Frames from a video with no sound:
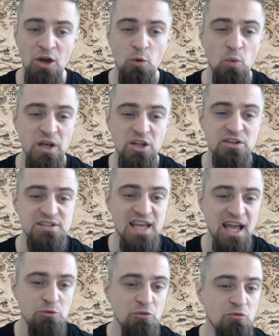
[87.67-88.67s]
when you
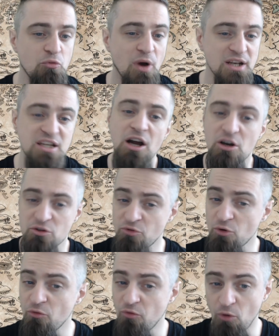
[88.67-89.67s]
attack with 1 card
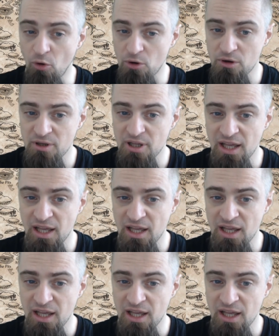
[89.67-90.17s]
for 4,